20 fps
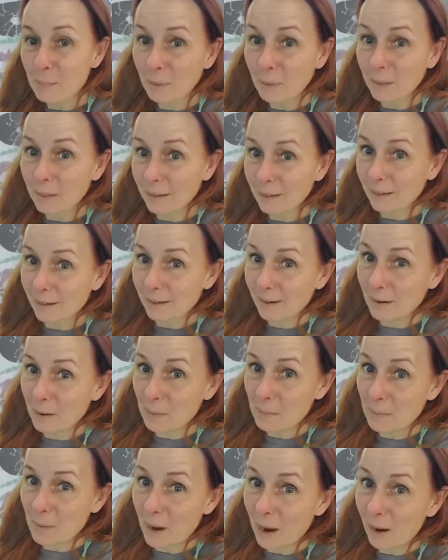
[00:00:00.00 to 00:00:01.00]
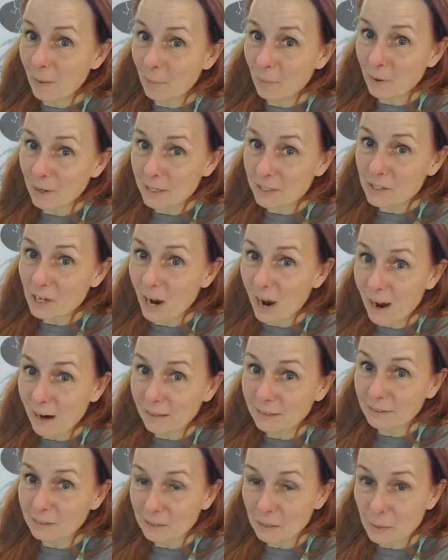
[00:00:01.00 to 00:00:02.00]
but I want to
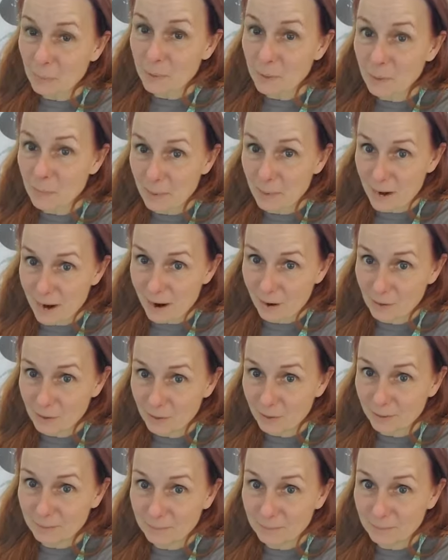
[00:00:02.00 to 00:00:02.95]
talk a little bit about